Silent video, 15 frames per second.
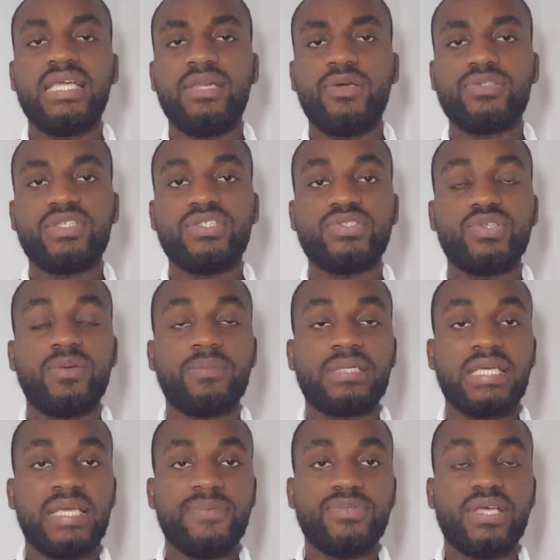a lot in
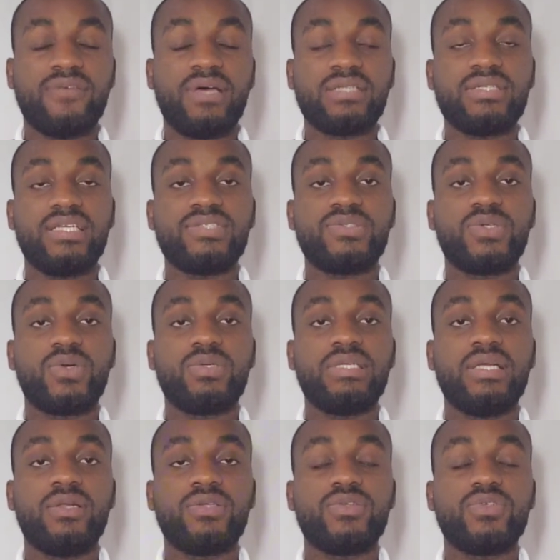some games, have actually
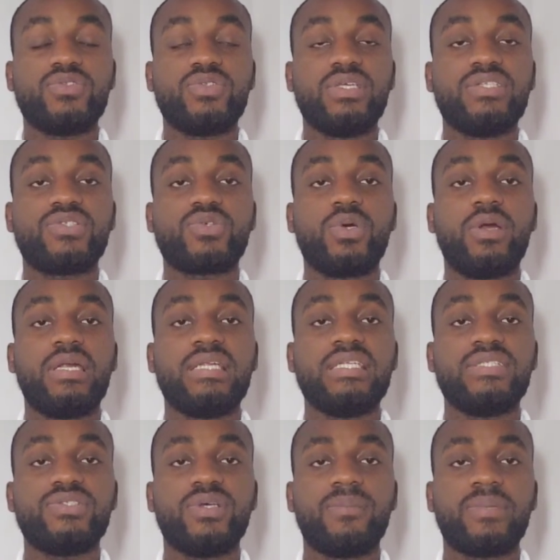struggled a lot also in
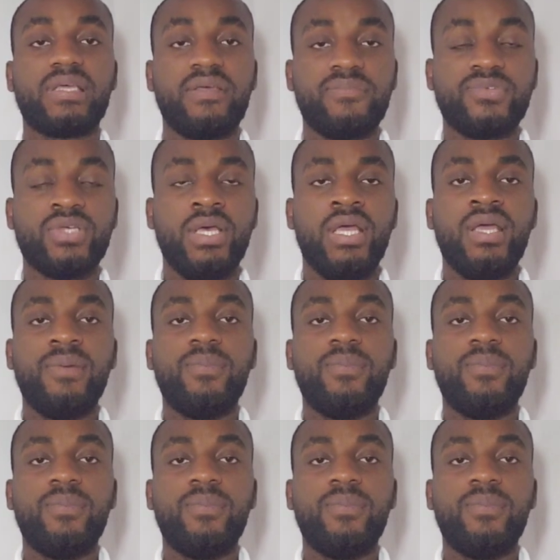scoring in some games,